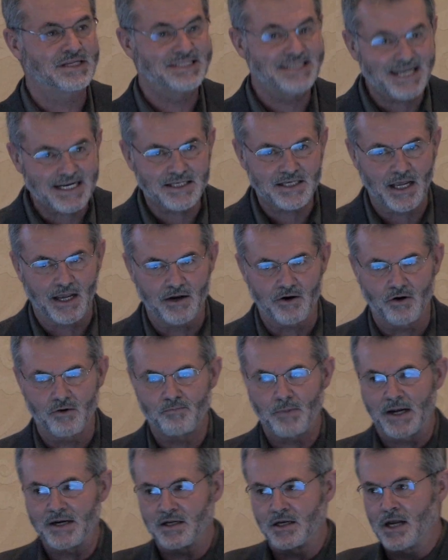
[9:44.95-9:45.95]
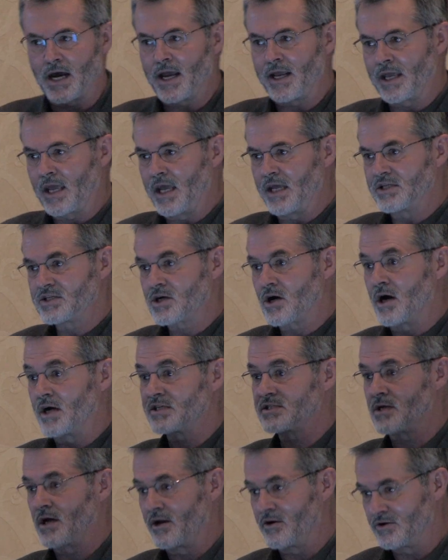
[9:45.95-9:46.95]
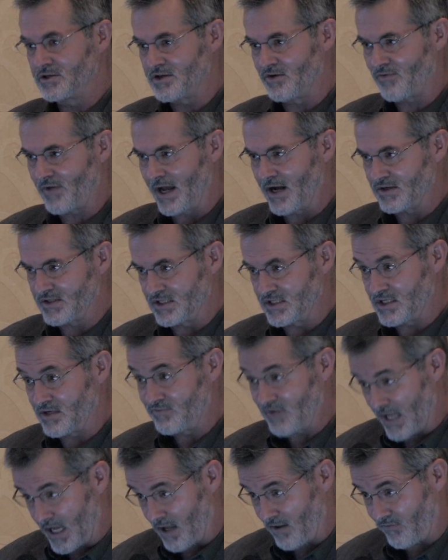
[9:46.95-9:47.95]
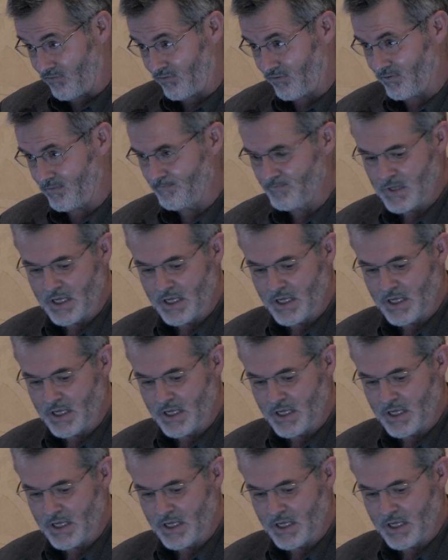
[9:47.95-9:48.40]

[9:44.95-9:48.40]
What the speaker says: dictator by denying AIDS caused hundreds of thousands of deaths.